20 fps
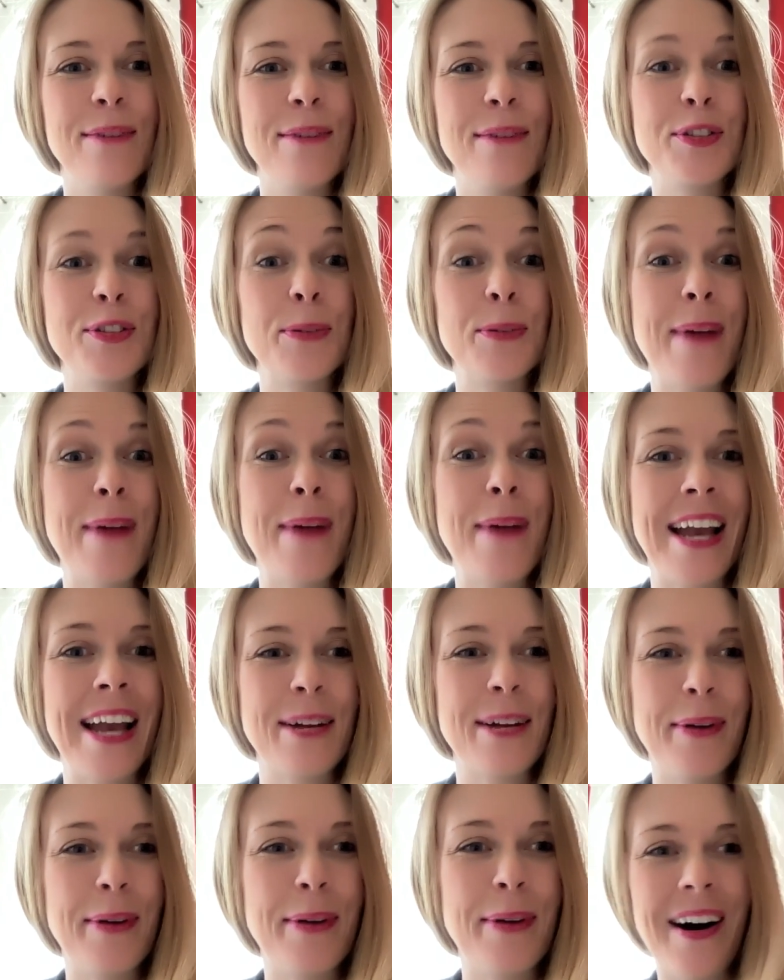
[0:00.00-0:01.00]
dramatic
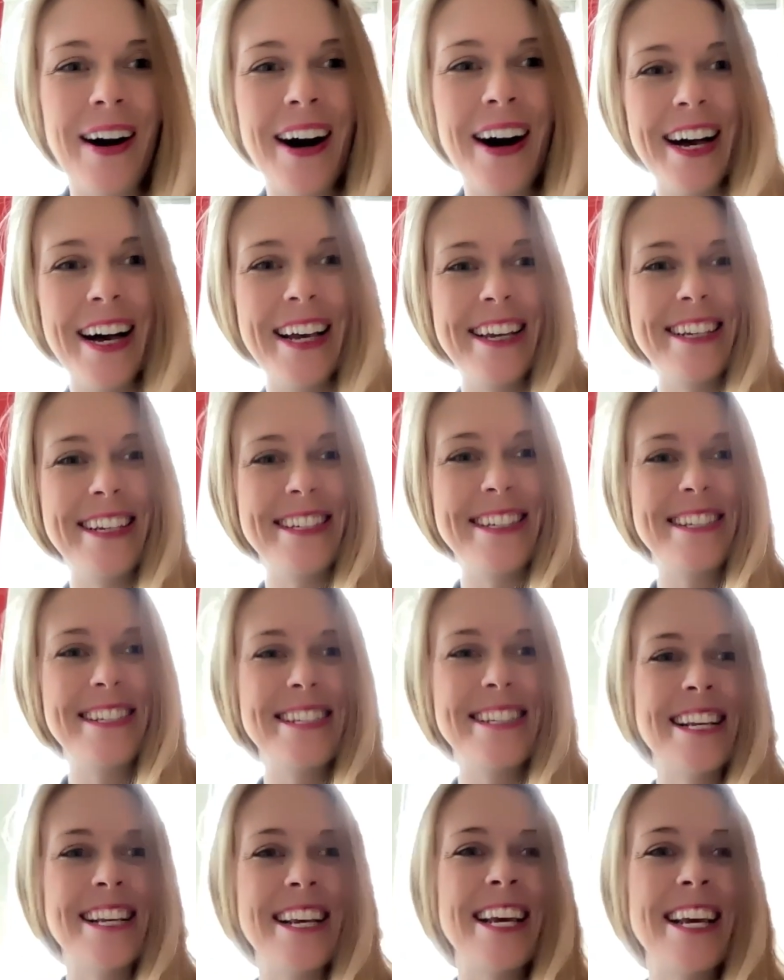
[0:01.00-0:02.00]
pause.
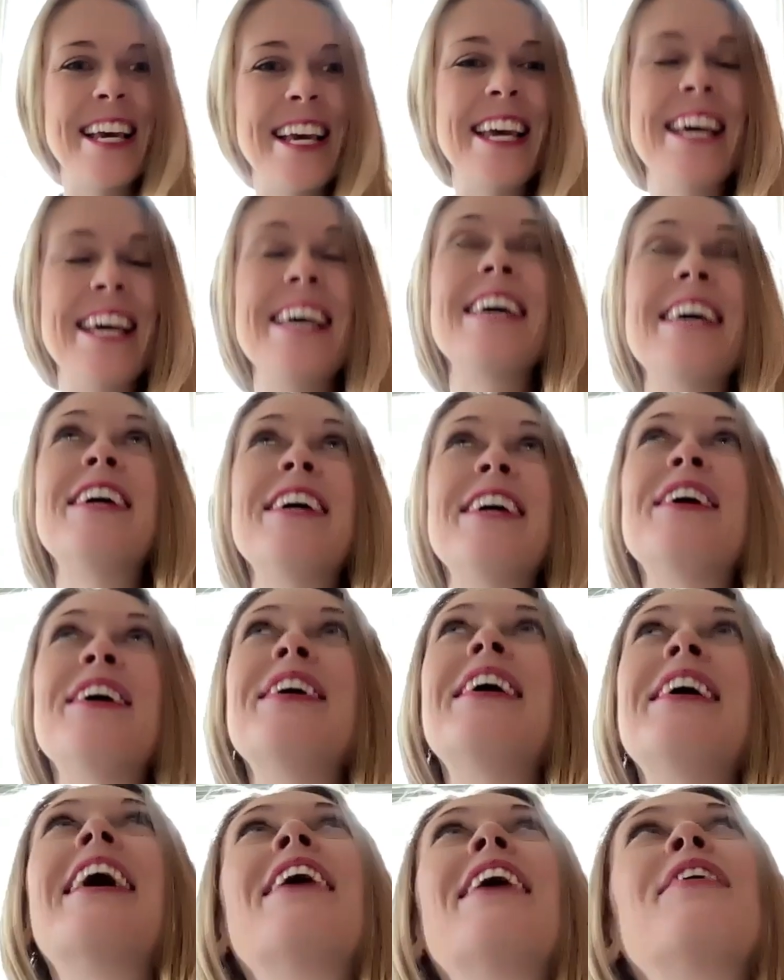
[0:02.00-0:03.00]

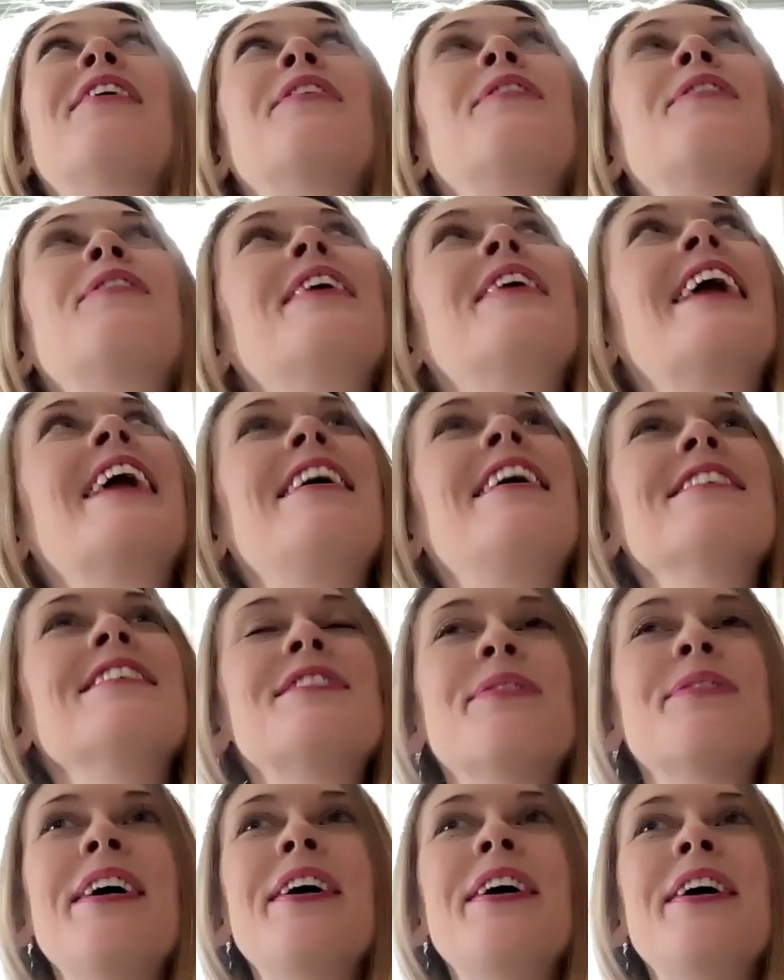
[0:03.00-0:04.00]
What else do
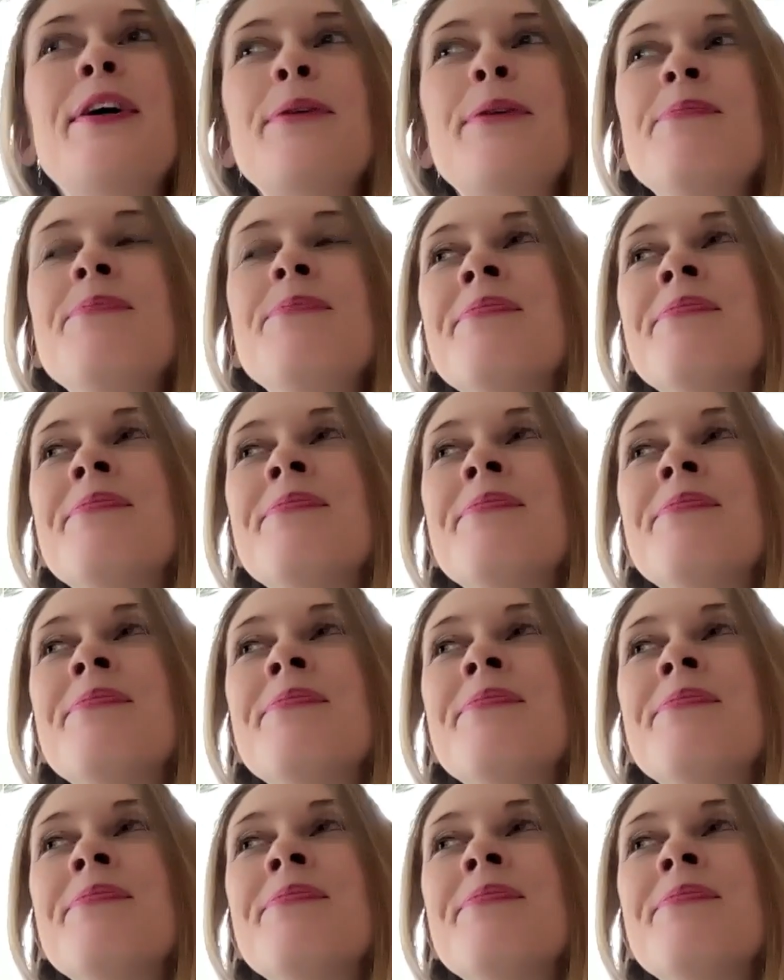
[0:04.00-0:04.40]
I hope?